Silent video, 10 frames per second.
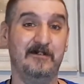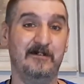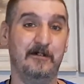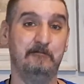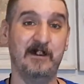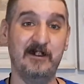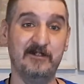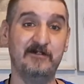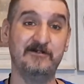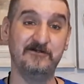a bath
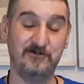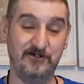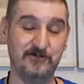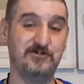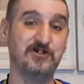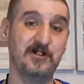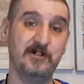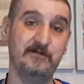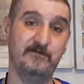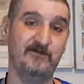and a good
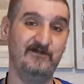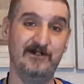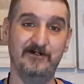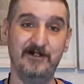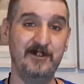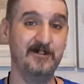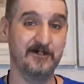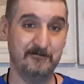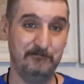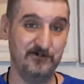shave, it
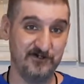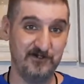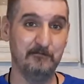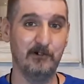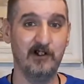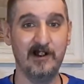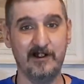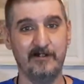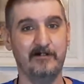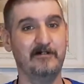can boost your morale.